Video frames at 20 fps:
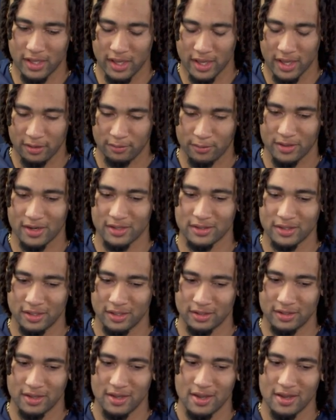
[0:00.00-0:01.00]
game. And I
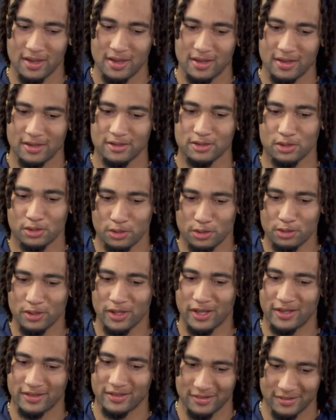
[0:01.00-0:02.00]
think it's cool.
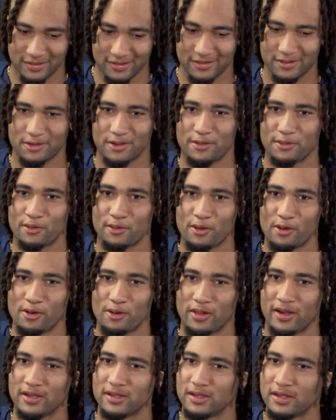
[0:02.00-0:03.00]
Like, don't get me
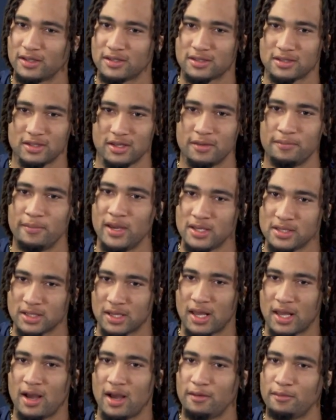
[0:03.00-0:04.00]
wrong. Like it means
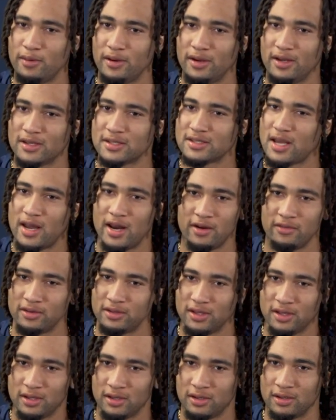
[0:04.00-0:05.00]
a lot, but it's not
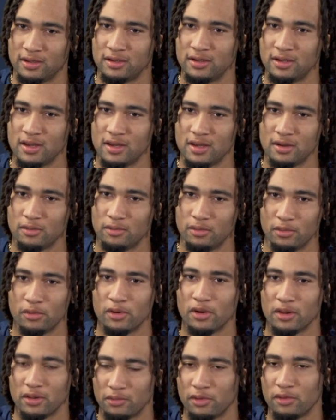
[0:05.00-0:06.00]
everything. And
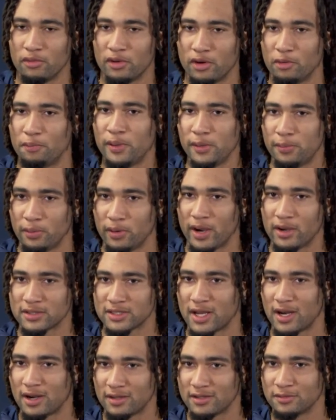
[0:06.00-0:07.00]
we're real people
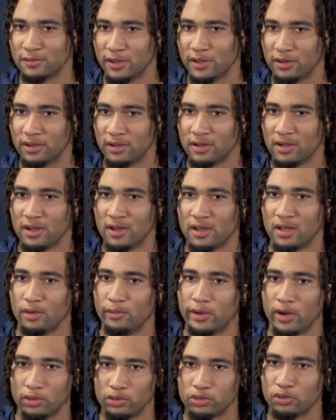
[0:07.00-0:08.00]
outside of this building
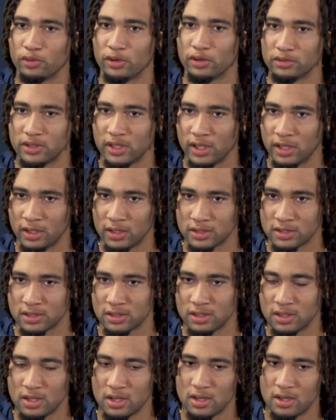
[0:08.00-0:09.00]
and we go through real things.
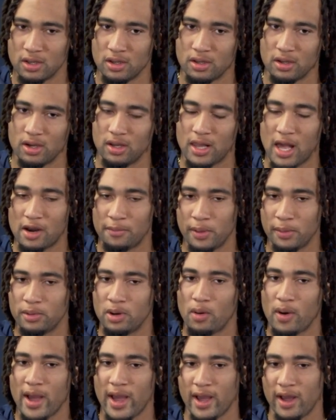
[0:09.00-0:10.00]
And a lot of
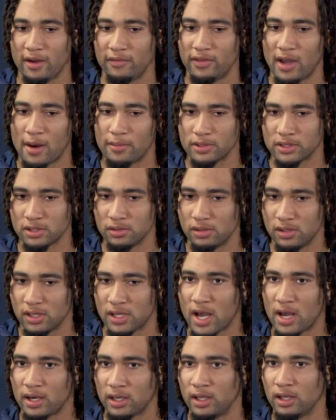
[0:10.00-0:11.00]
people don't have the opportunity
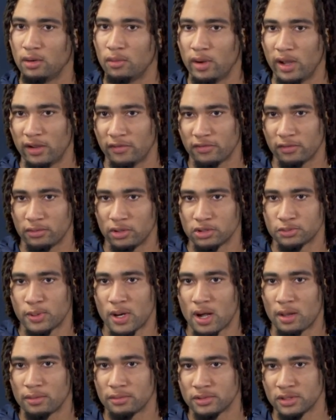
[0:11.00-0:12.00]
to kind of get away from those
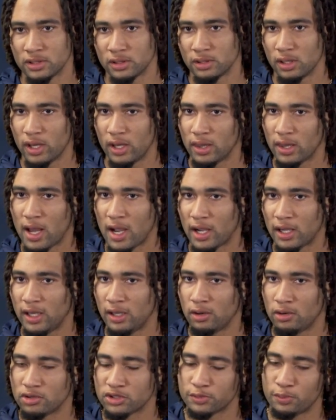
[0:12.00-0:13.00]
problems and lock
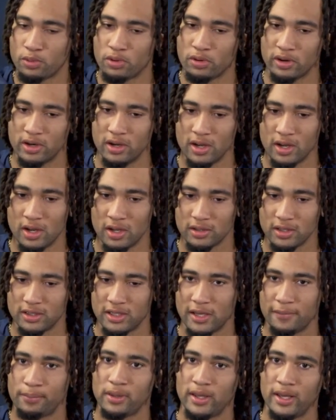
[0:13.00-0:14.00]
in on a sport that
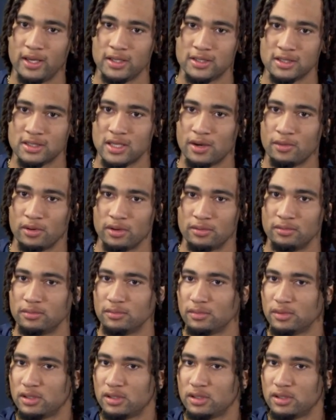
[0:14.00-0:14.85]
they play since they were